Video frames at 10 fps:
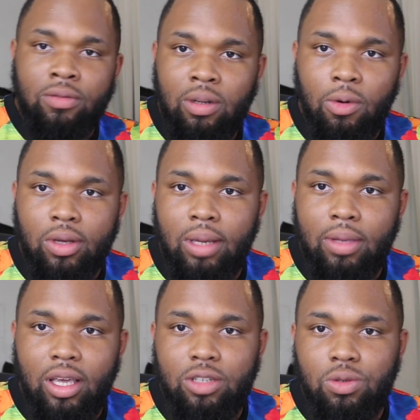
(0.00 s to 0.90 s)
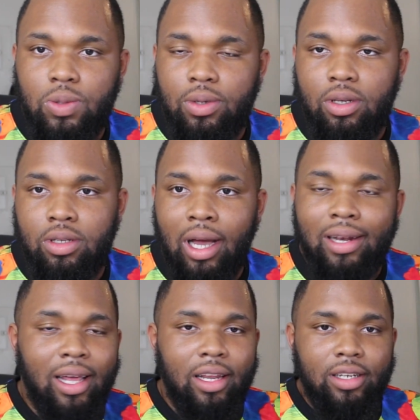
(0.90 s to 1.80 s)
Come on, keep that ish on Twitter. Y'all
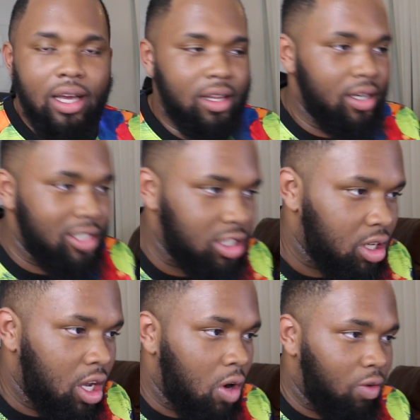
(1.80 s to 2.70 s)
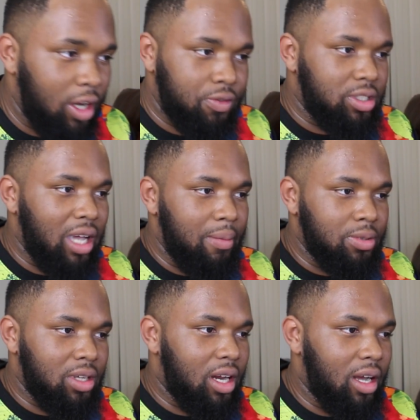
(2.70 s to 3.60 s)
not lit, y'all litter. Just right off the top. I'm
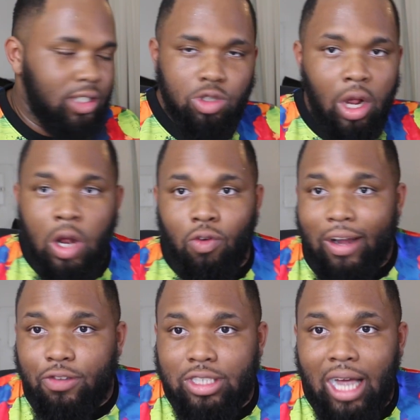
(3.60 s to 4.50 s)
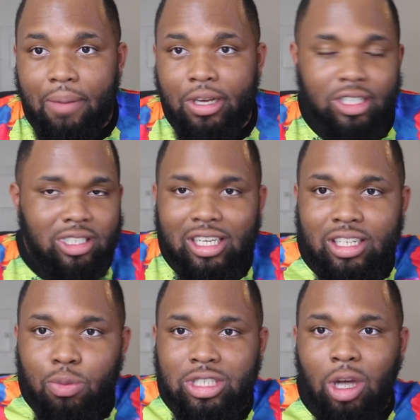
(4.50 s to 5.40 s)
sorry, y'all. Just right off the top. It
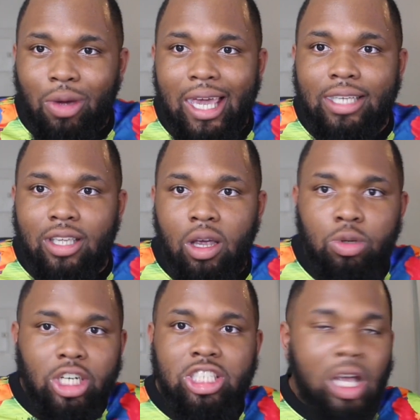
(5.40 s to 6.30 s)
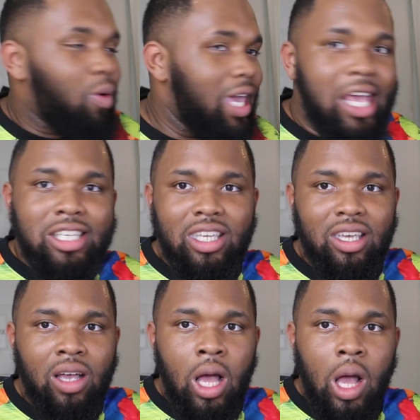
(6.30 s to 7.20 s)
was so easy. It was just so
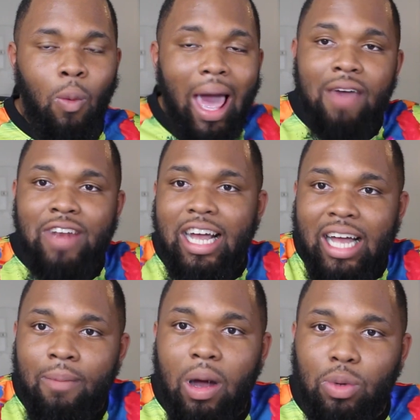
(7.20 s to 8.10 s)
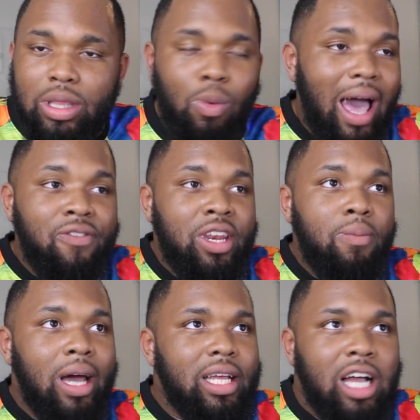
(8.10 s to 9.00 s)
easy. Why haven't I come up with that? Why haven't
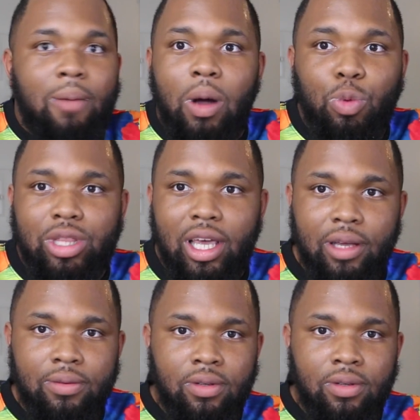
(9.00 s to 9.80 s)
anybody come up with that?